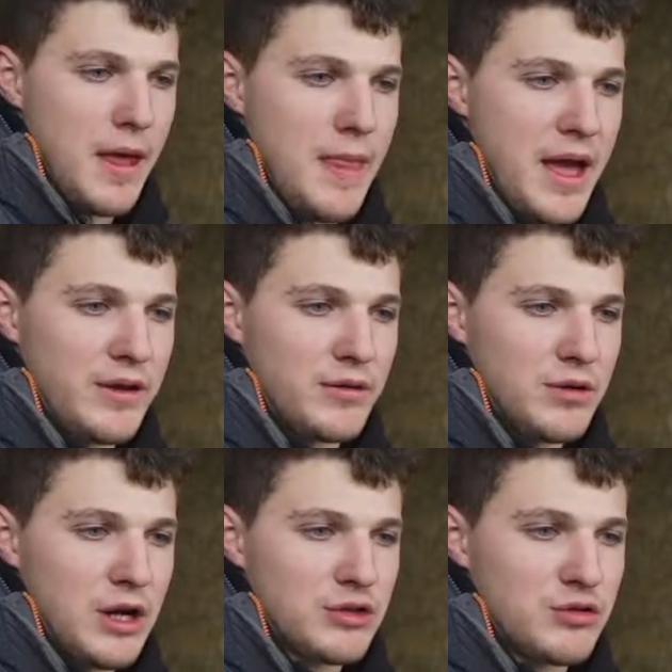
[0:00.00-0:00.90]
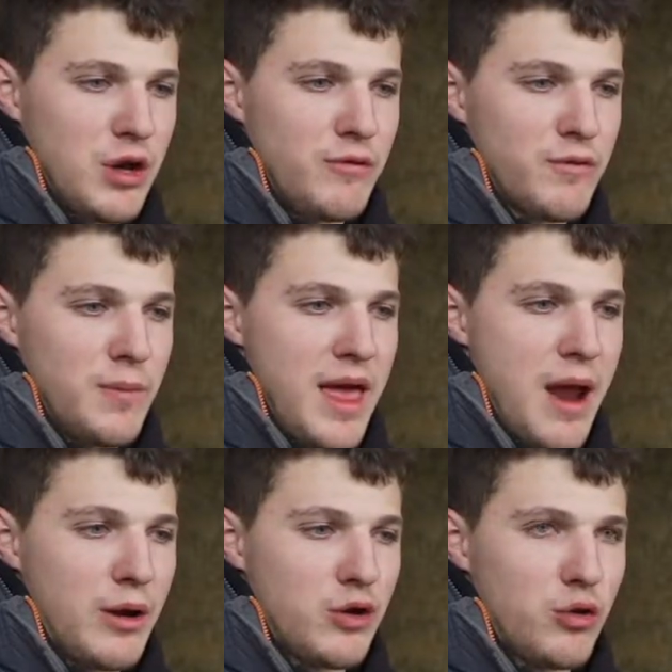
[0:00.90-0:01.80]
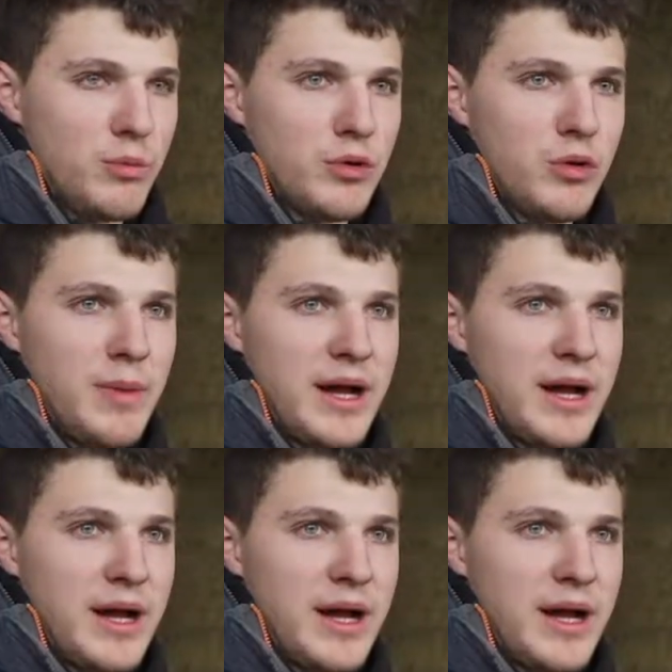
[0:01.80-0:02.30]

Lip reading: And then I'd go from there, I'd come